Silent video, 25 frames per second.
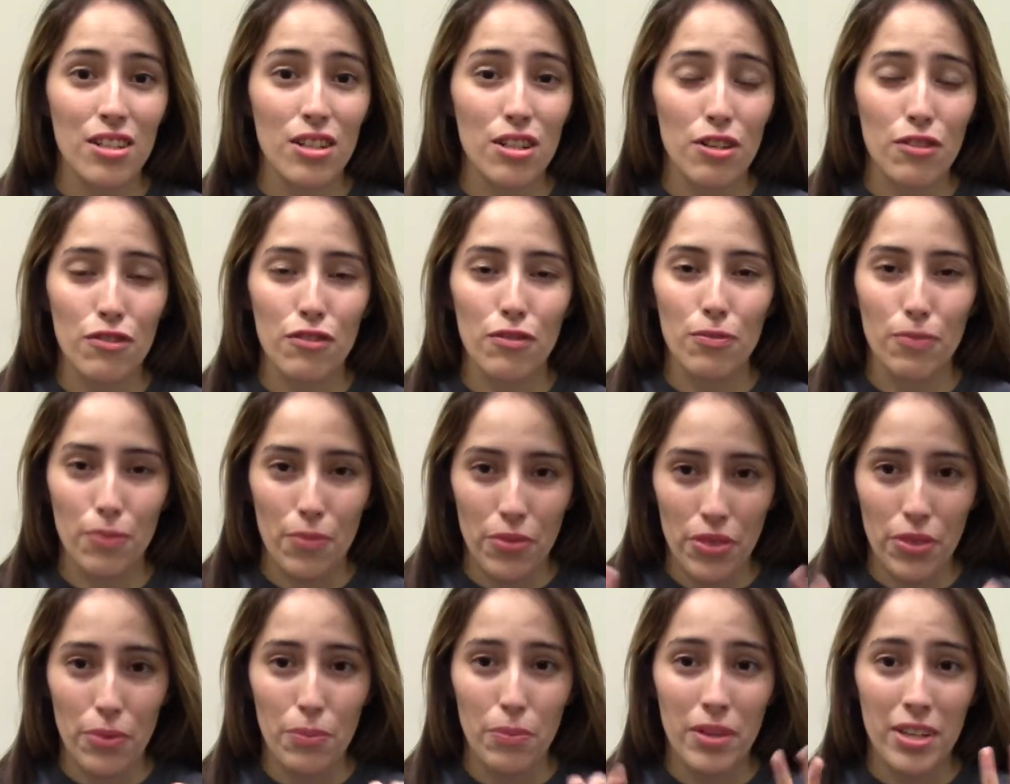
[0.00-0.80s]
of
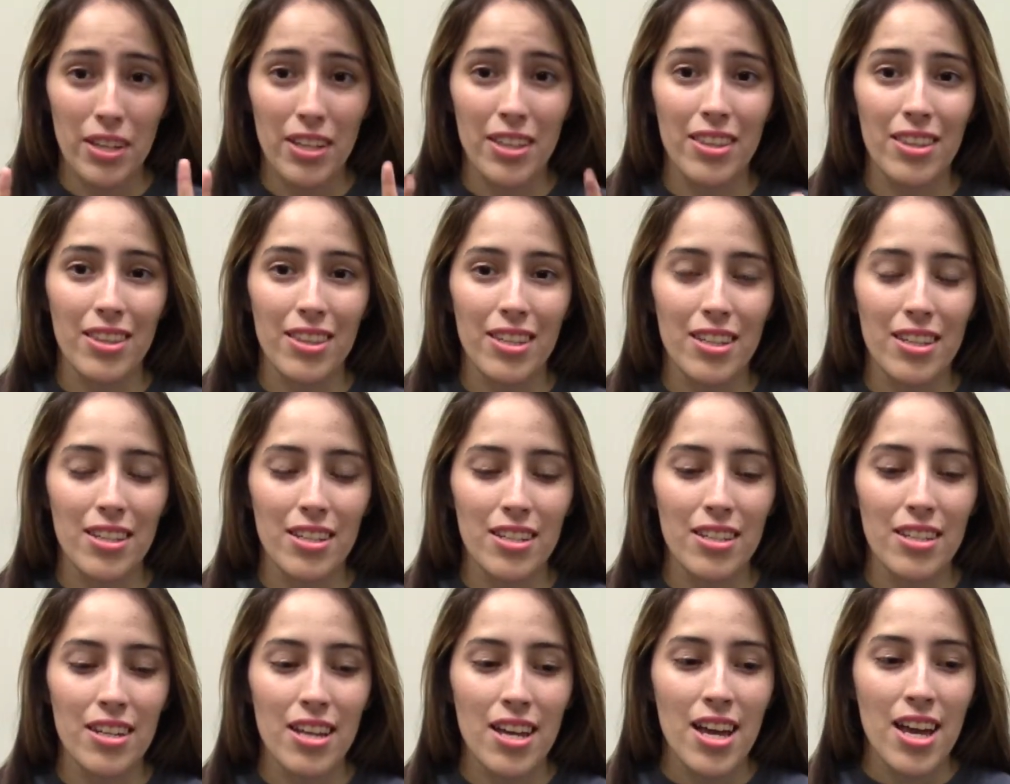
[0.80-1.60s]
being
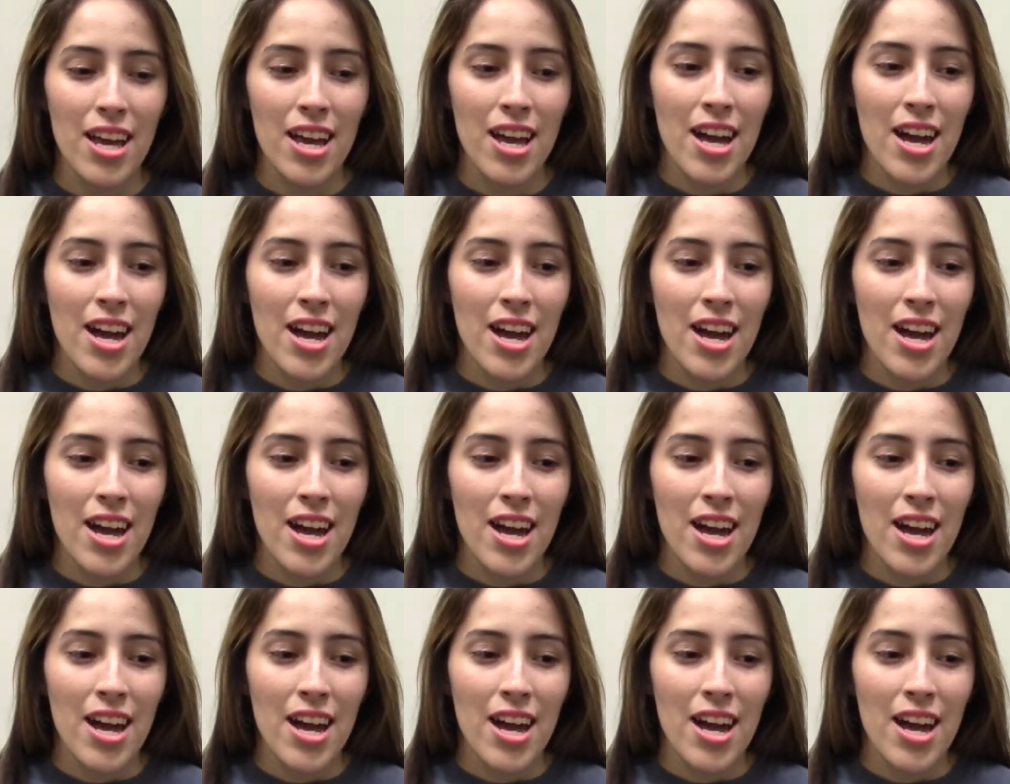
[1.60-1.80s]
thin.